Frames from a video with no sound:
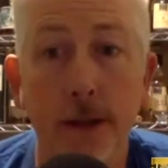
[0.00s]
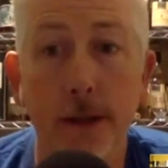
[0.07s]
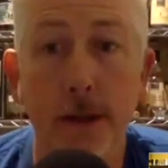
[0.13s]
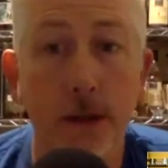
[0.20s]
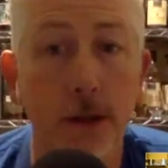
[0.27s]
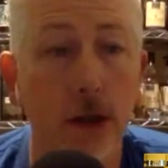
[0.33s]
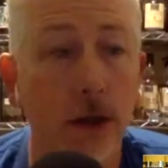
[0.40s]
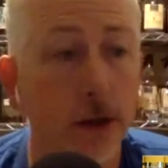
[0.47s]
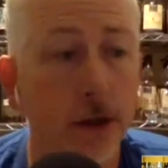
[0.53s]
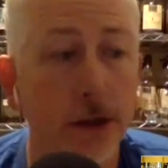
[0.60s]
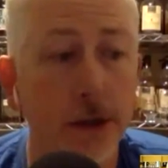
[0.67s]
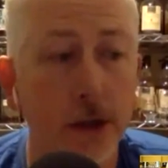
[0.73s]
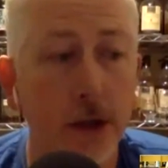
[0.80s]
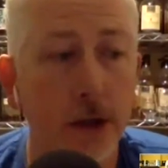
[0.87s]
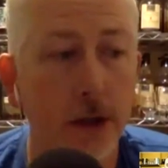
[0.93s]
a
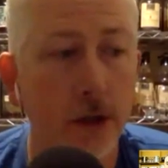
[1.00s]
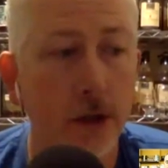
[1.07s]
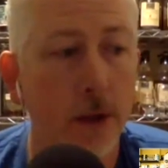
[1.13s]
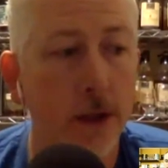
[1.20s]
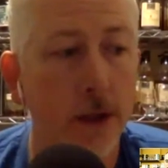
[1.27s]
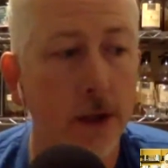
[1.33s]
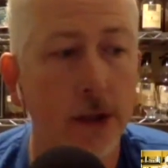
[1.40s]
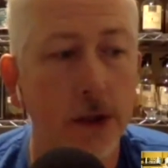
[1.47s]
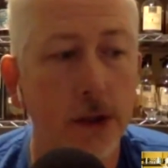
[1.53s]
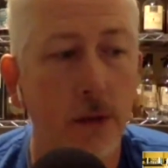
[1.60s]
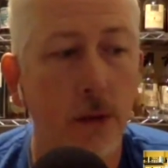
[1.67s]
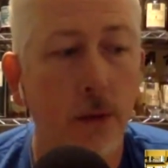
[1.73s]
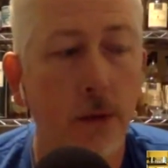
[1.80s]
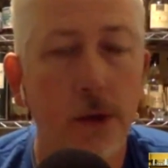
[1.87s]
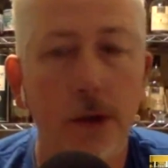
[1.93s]
solid question. So
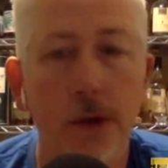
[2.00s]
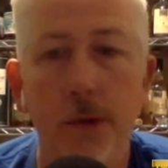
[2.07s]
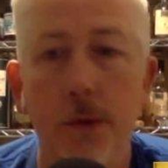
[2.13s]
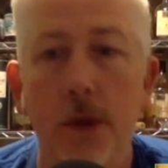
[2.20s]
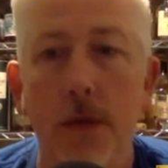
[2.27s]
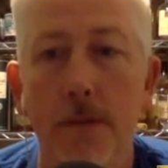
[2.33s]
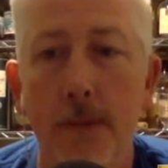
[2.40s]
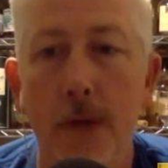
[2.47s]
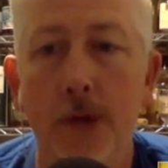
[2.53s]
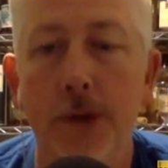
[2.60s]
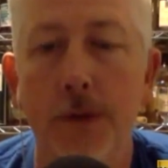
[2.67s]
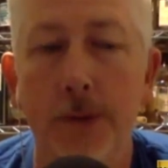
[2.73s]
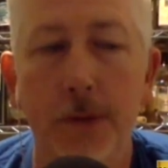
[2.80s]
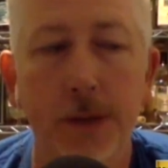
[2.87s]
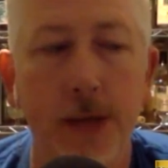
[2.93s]
what we'll do is we'll get
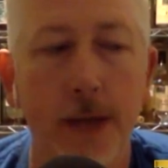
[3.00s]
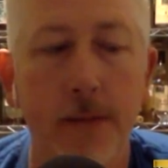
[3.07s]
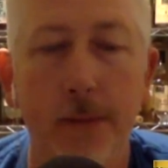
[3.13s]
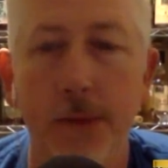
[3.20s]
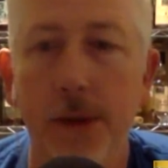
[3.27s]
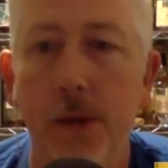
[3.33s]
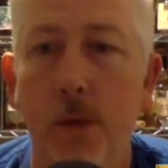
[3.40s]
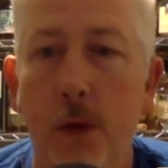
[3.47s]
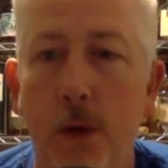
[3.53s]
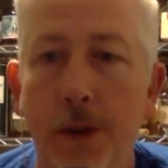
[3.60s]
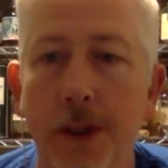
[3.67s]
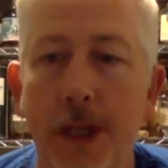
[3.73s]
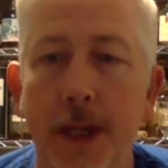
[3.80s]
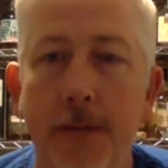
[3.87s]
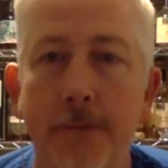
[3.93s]
multiple samples at one
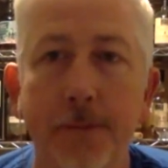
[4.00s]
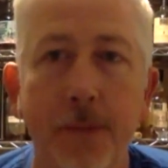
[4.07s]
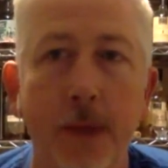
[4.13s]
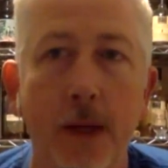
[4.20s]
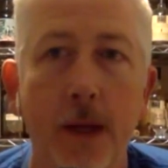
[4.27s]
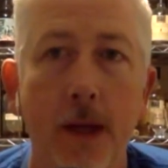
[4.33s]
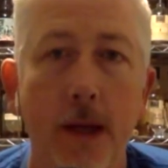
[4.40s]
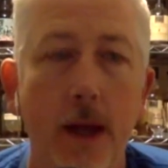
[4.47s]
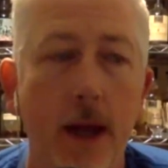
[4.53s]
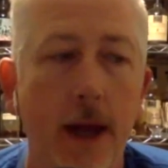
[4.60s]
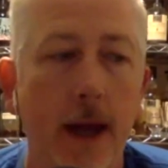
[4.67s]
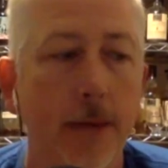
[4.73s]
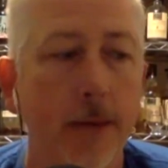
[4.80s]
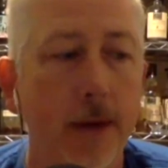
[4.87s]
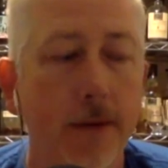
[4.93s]
time.
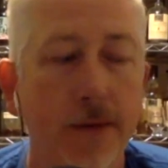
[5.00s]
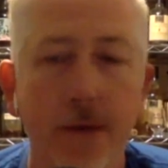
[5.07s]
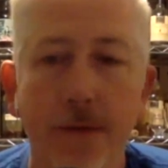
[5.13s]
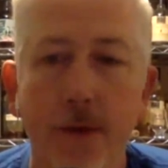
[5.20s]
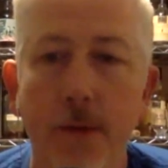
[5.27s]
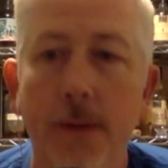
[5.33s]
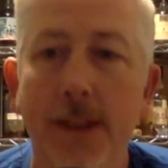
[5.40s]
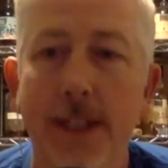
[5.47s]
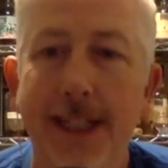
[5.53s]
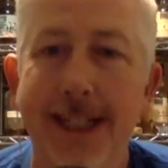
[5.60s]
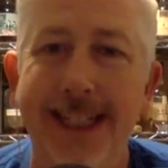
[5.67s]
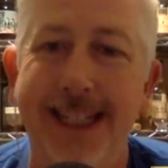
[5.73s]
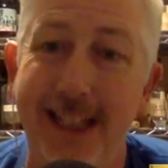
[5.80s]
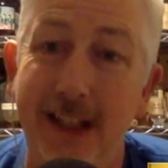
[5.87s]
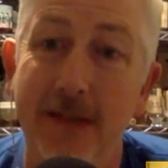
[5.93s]
If they're from a
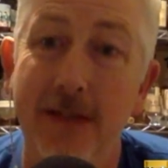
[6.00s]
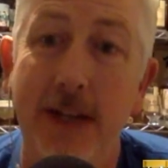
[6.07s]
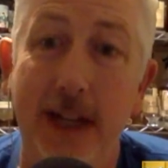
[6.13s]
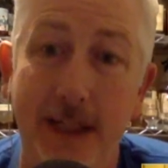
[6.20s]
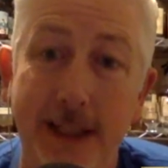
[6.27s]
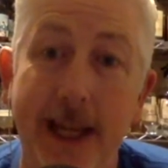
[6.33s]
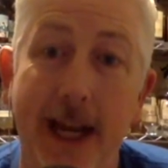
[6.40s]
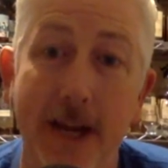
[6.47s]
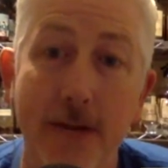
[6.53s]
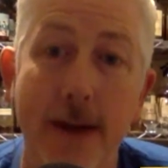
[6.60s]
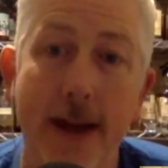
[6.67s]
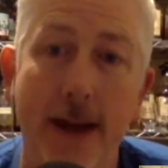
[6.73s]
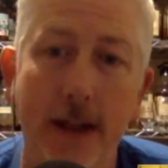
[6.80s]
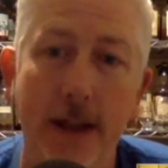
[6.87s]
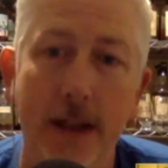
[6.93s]
distillery, a
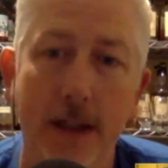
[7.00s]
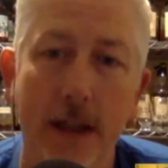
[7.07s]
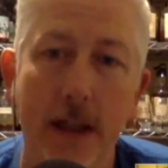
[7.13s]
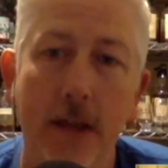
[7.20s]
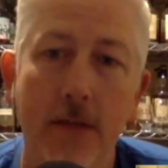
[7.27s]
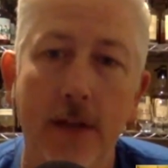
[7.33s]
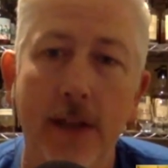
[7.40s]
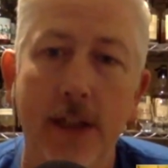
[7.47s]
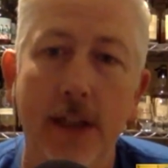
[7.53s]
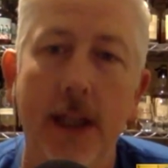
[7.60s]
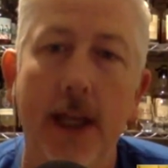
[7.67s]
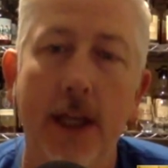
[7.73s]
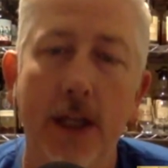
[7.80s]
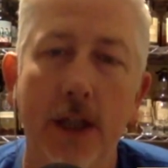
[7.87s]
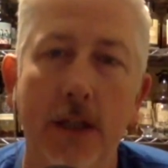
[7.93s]
direct distillery
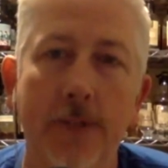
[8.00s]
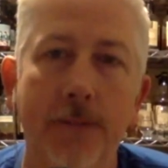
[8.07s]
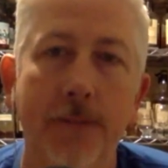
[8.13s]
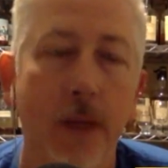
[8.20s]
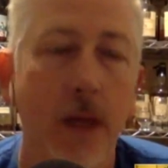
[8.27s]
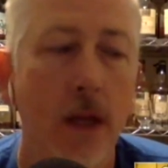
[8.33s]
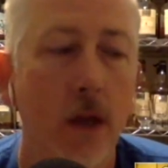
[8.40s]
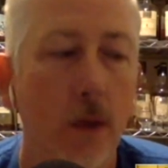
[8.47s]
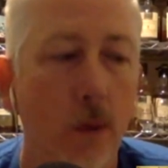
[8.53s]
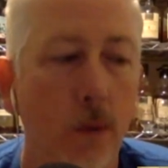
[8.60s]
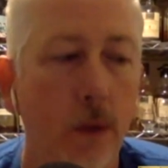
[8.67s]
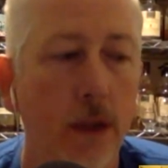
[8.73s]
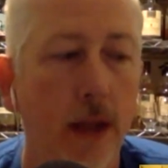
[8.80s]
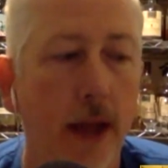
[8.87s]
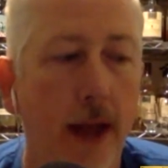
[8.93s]
selection,
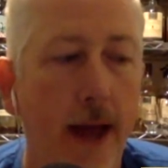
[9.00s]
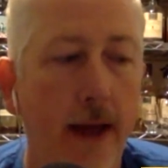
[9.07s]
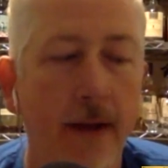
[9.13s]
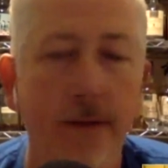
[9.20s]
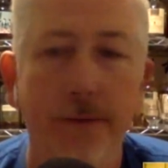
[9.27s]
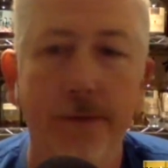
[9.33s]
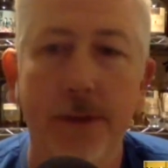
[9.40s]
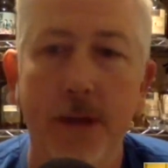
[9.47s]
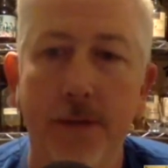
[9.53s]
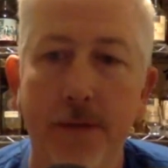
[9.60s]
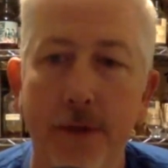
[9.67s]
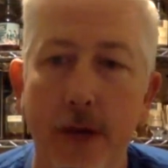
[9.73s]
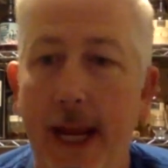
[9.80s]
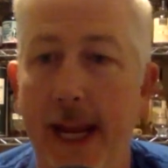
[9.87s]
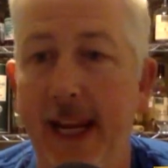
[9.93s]
we'll have
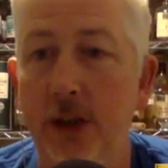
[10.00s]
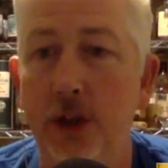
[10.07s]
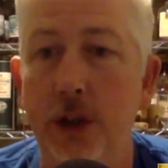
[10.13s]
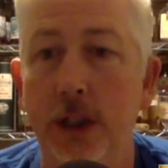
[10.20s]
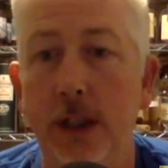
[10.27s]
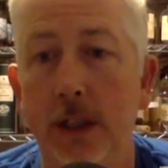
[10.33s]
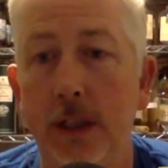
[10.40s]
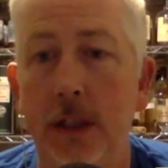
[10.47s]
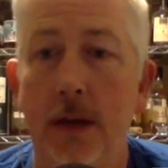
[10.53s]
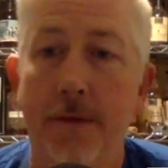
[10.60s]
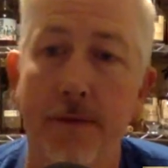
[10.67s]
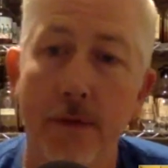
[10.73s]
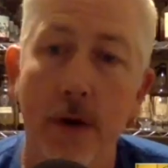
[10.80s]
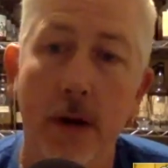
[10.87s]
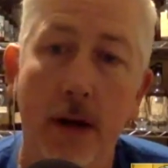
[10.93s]
different ages,
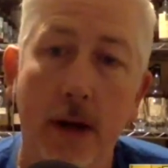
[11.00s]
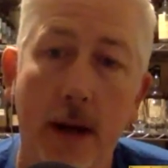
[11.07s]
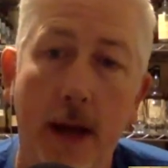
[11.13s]
different